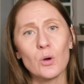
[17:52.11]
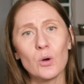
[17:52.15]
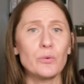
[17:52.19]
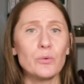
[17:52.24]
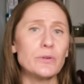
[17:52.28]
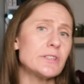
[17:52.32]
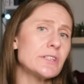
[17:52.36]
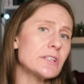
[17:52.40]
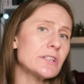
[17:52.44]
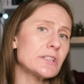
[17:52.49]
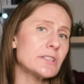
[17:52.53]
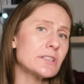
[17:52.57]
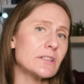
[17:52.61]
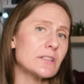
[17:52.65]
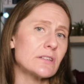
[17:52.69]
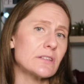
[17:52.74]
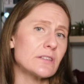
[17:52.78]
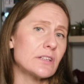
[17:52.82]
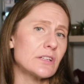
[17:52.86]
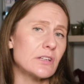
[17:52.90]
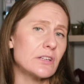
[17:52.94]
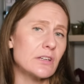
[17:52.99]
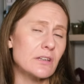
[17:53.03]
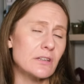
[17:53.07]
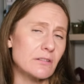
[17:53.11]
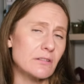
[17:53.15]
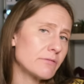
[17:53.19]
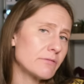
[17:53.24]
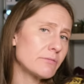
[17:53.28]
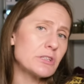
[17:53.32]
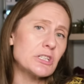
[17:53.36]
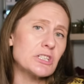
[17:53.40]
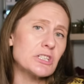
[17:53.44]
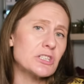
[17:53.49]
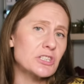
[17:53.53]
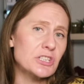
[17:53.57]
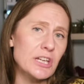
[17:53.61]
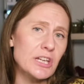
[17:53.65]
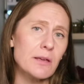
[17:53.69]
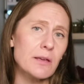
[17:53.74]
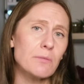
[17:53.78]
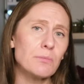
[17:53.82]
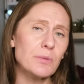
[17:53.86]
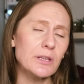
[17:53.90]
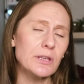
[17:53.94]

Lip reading: which is shame,